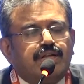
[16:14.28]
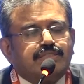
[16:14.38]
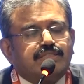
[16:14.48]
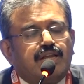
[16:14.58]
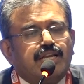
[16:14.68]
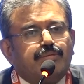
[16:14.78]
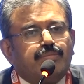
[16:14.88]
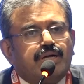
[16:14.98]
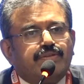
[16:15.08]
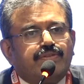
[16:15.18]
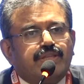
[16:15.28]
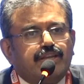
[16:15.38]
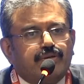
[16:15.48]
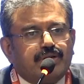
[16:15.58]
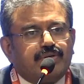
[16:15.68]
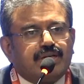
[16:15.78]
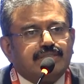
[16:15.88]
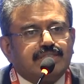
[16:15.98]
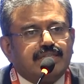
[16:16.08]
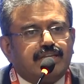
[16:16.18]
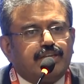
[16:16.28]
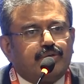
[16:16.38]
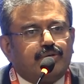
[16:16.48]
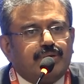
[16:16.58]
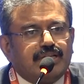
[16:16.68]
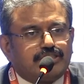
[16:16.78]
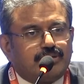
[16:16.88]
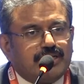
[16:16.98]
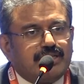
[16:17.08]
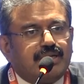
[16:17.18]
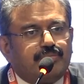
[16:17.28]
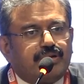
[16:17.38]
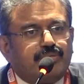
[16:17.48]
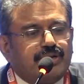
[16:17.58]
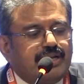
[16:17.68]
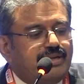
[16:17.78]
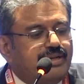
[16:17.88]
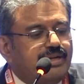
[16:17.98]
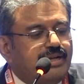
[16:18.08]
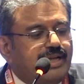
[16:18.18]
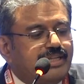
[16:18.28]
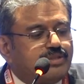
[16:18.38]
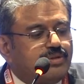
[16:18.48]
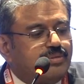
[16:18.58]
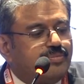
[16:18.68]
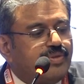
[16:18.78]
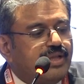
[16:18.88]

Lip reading: solid mass, then you have to consider neuroblastoma in the appropriate age group.